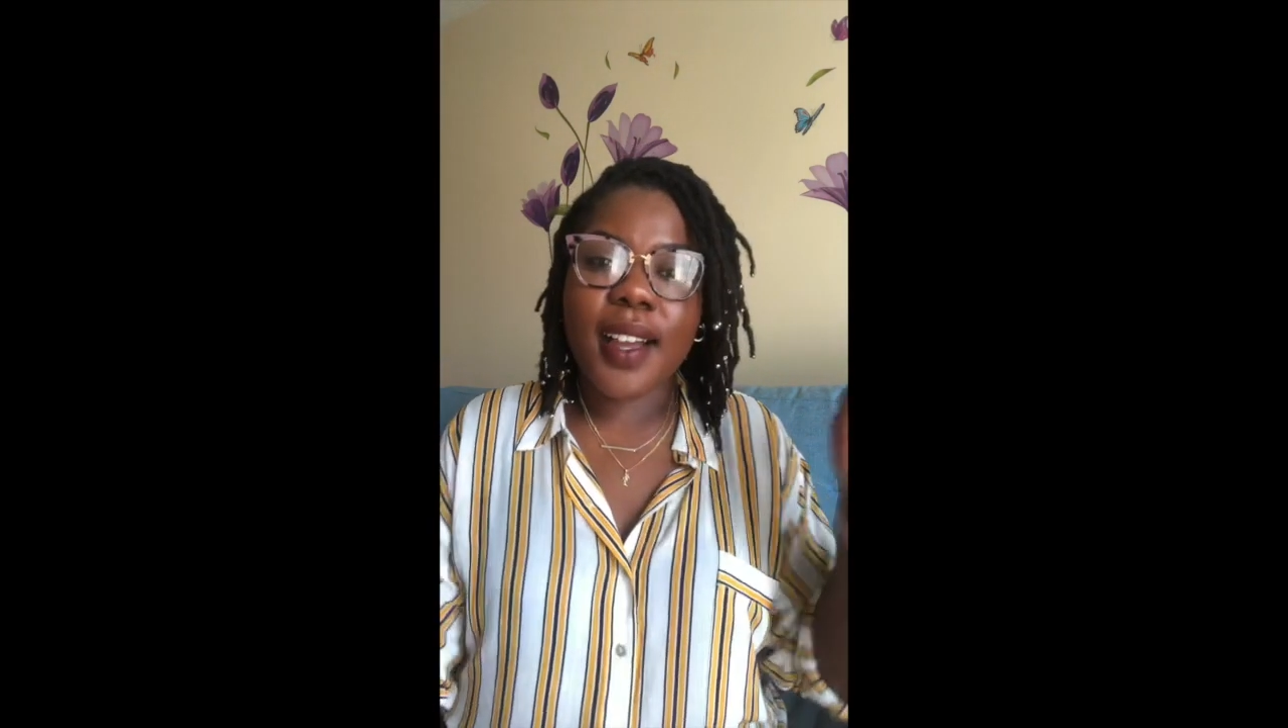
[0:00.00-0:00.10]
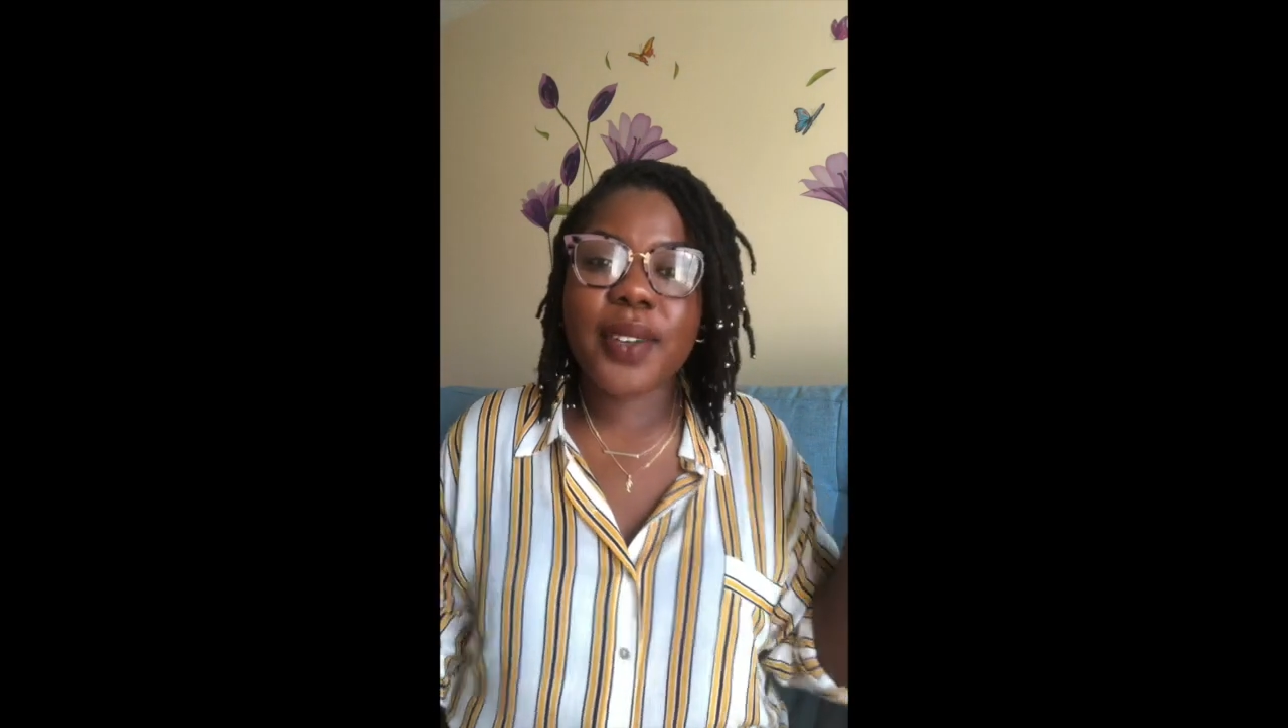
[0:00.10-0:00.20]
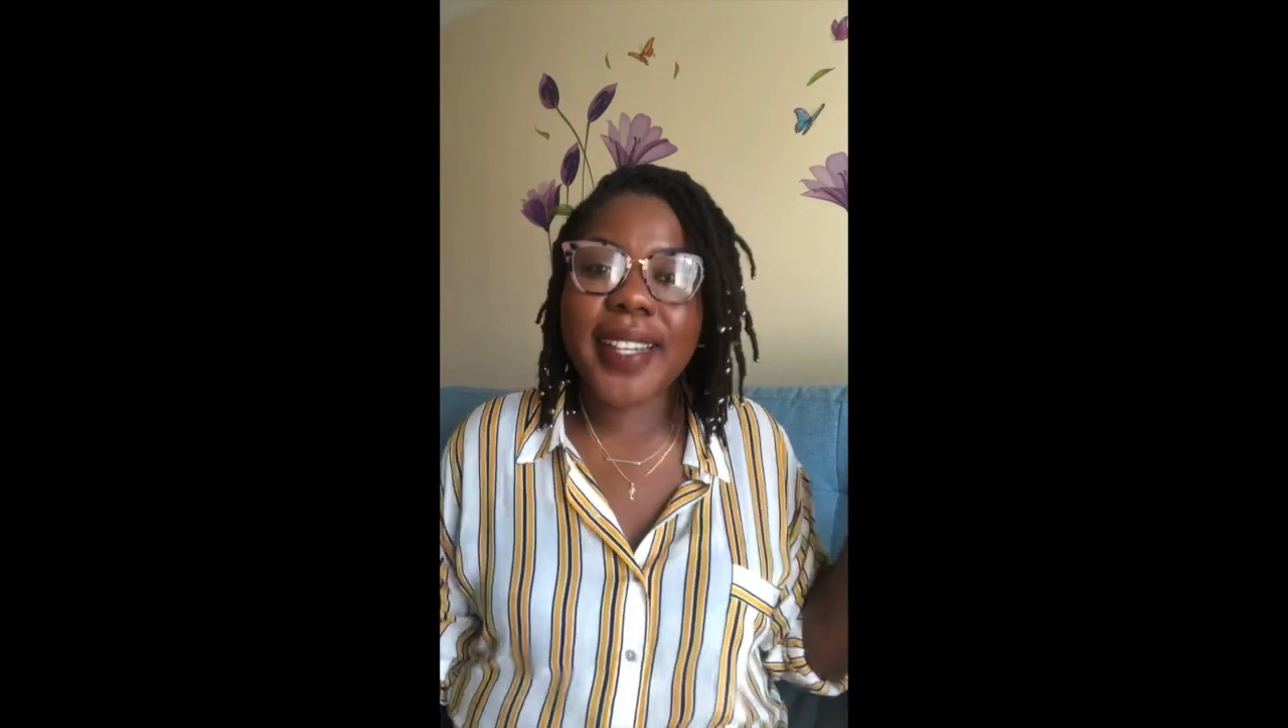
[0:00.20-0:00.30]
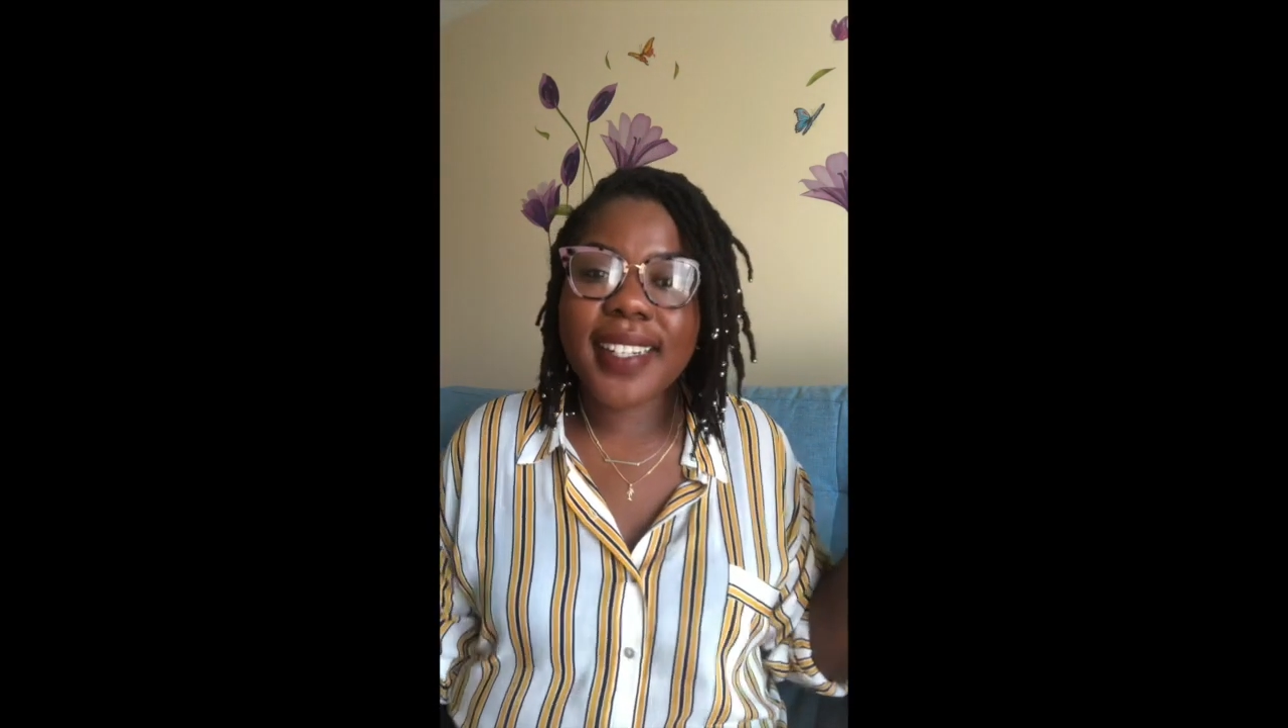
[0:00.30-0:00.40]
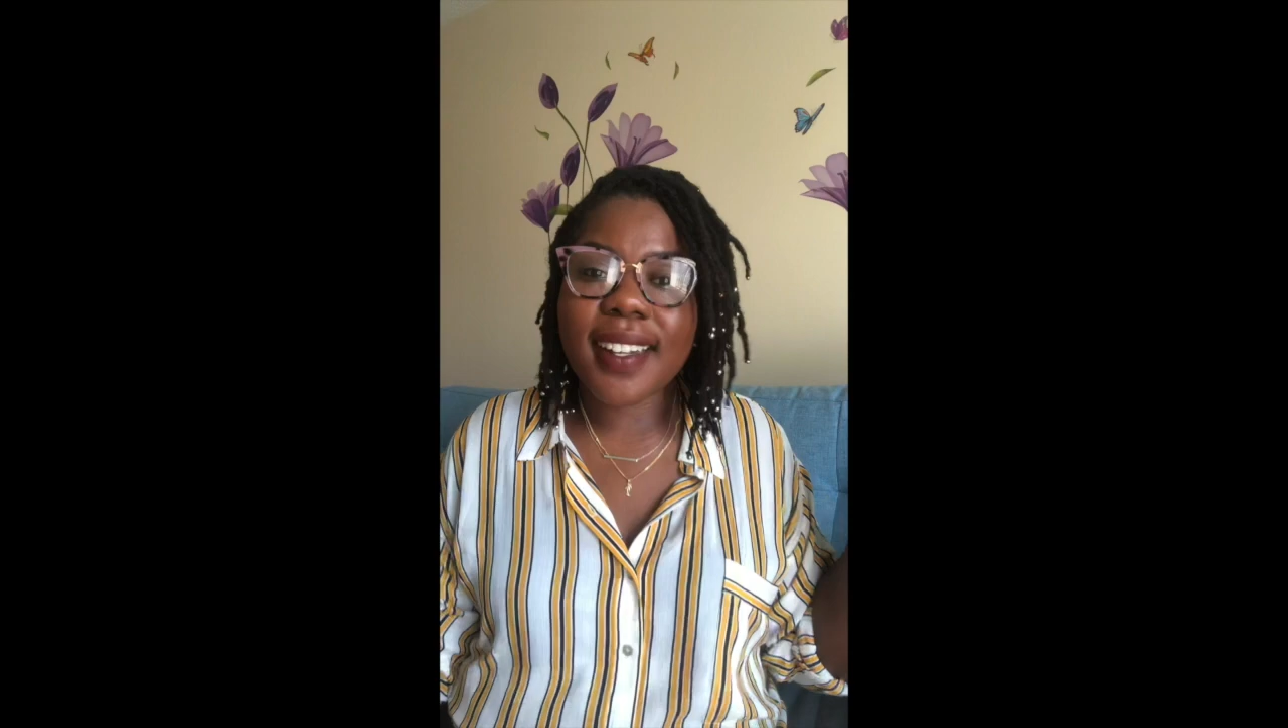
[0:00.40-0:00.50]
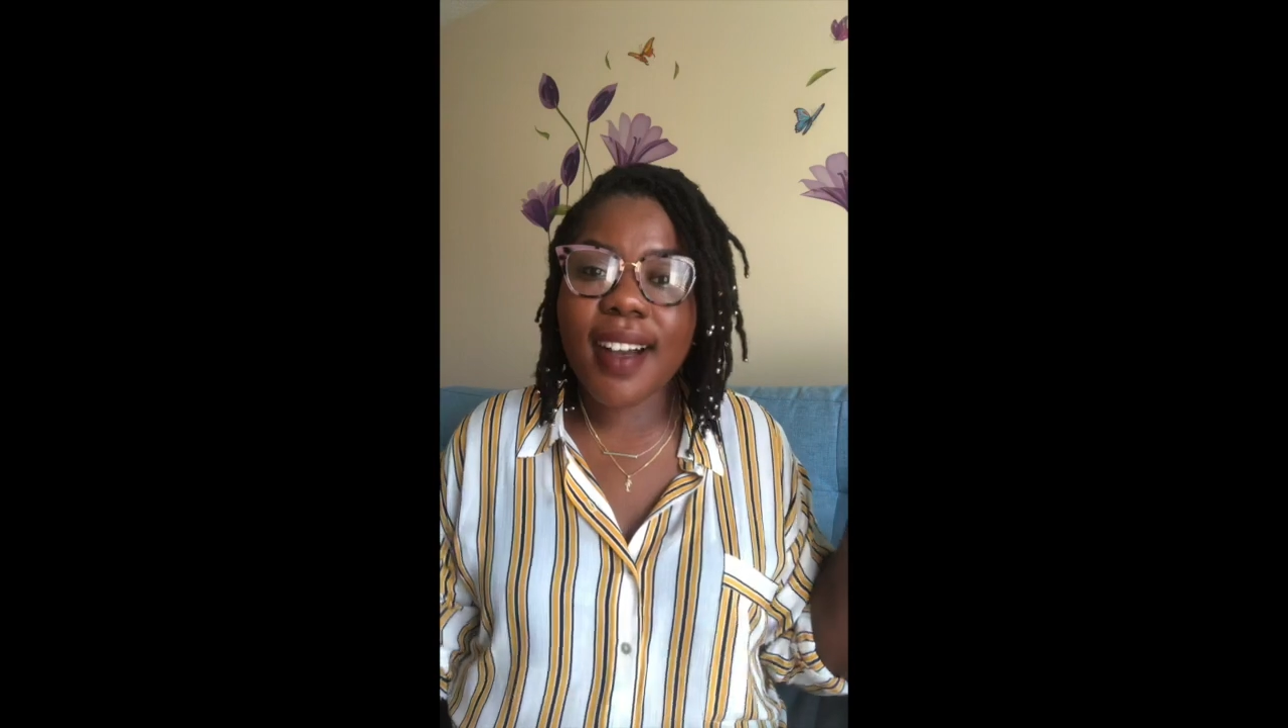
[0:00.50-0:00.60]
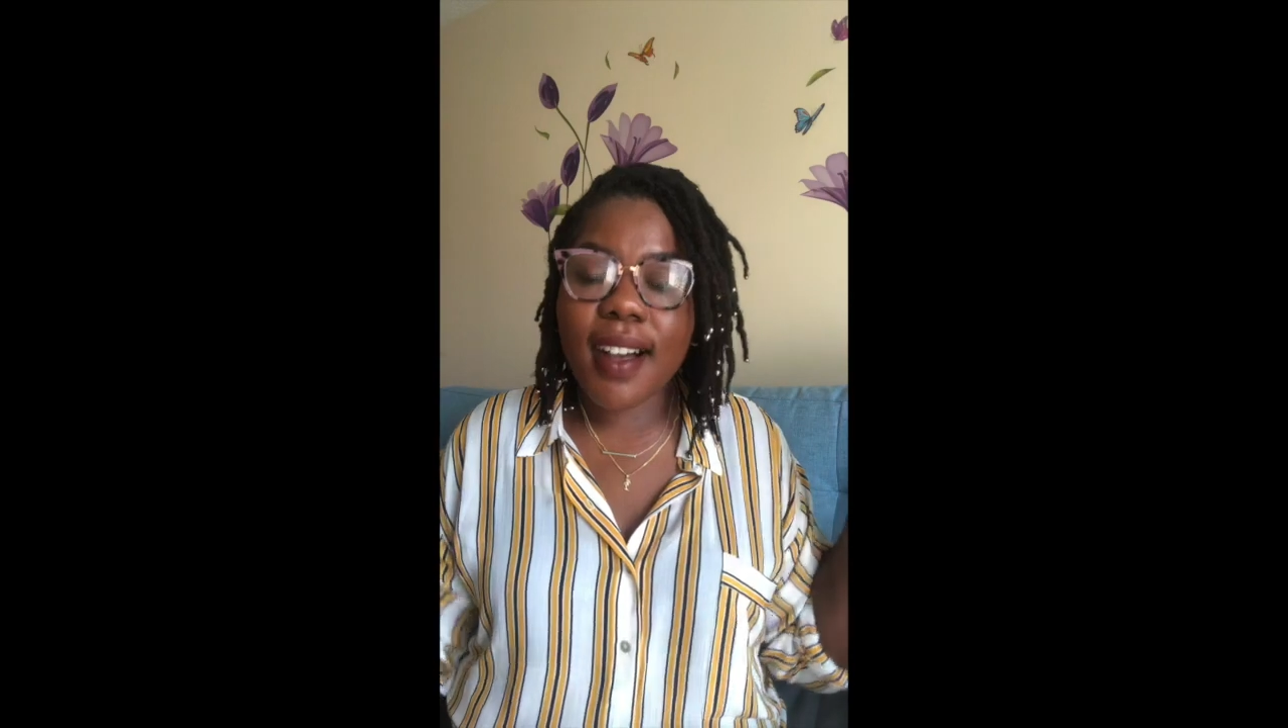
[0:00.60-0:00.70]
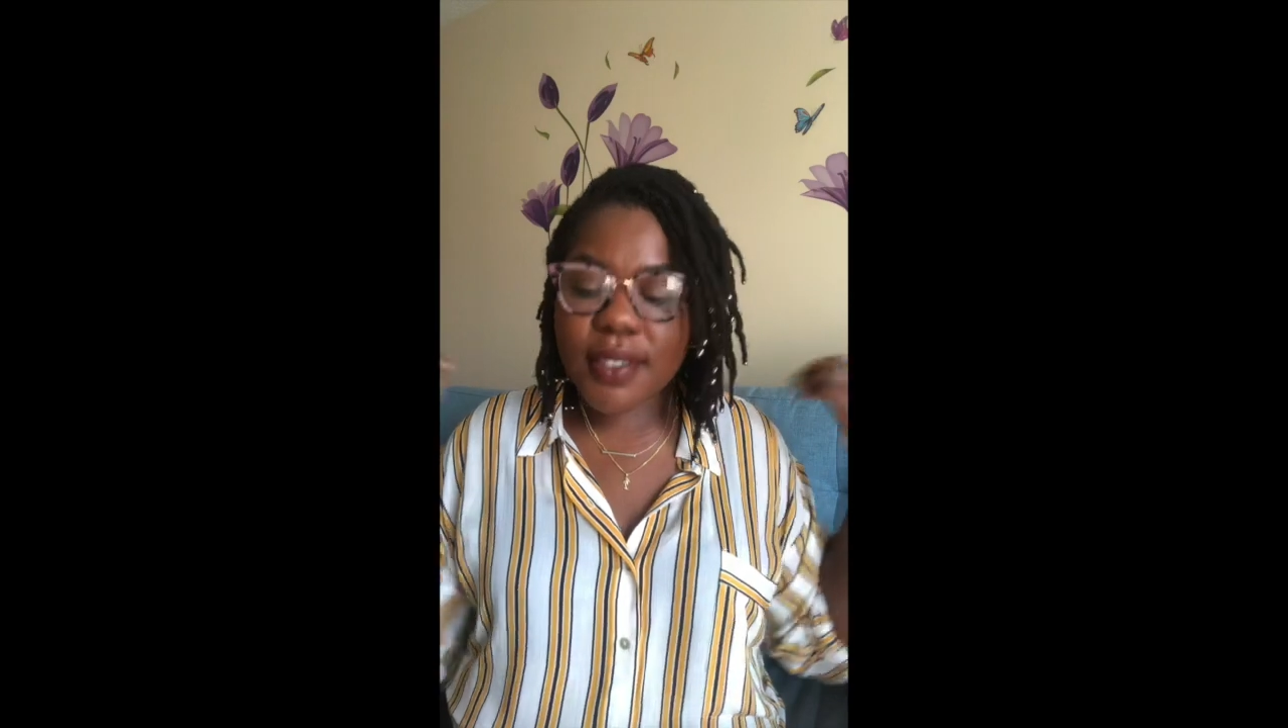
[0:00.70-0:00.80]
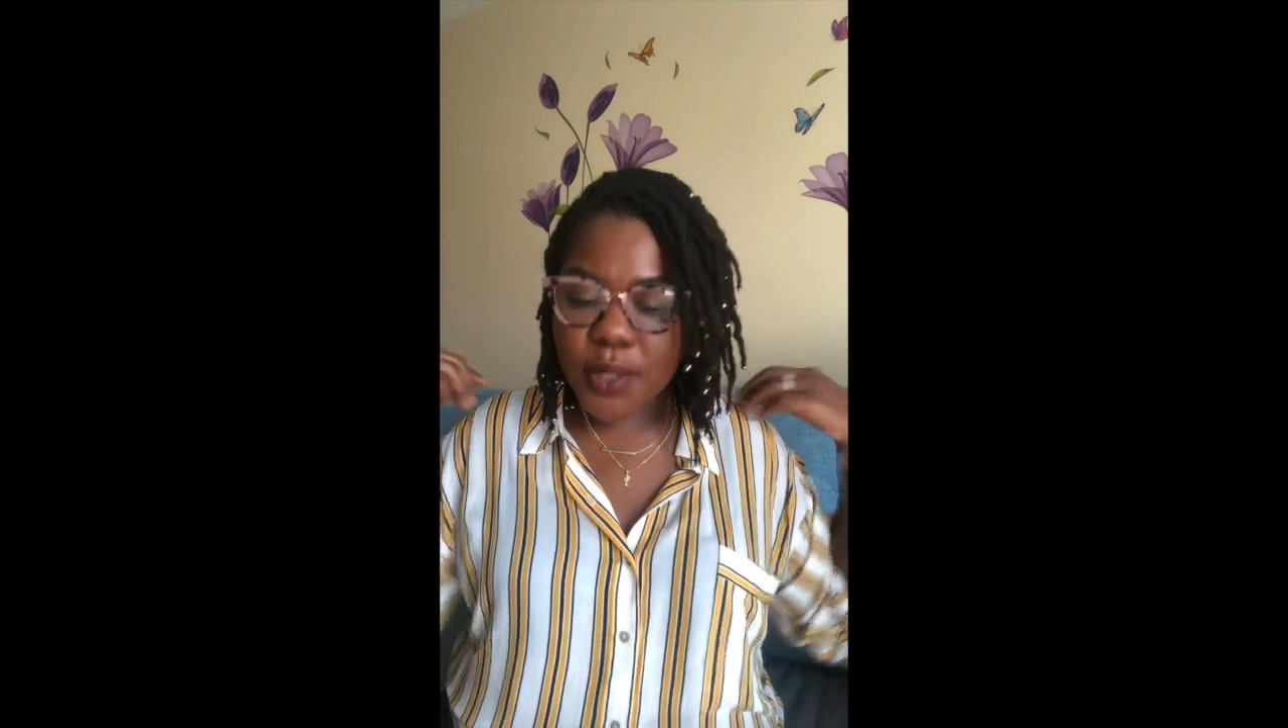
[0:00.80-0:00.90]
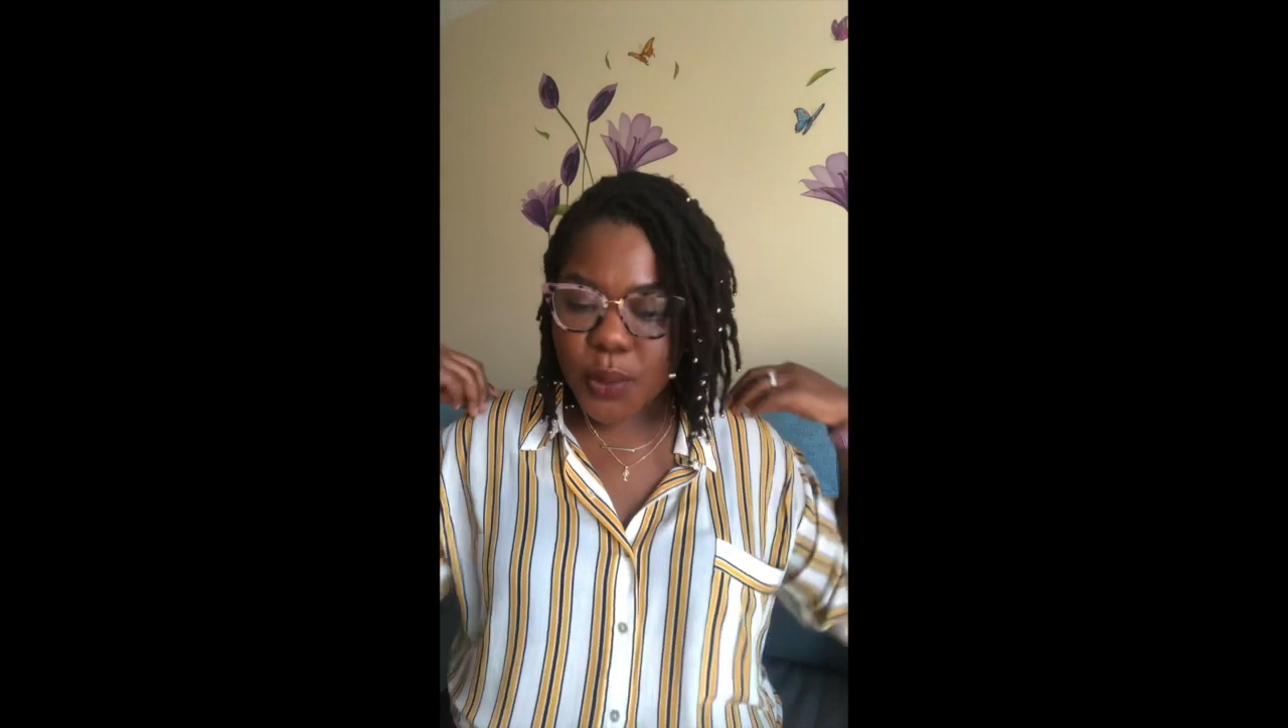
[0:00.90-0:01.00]
All right,
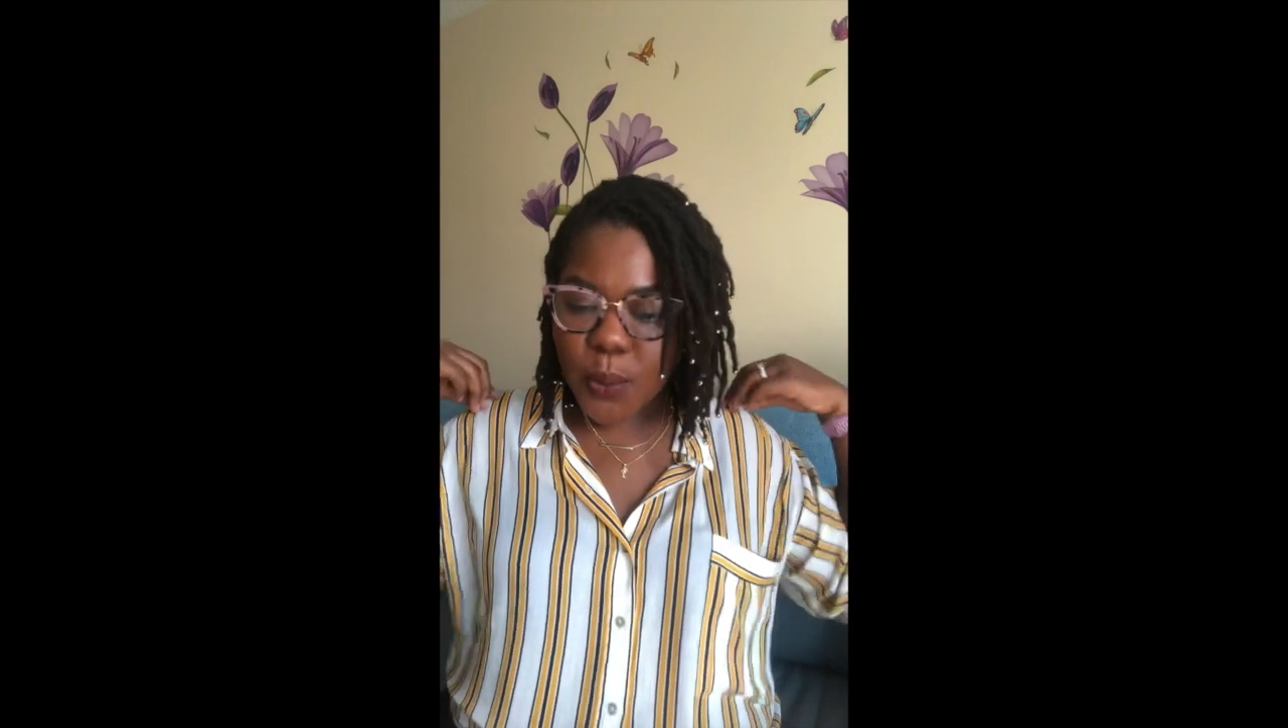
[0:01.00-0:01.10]
on to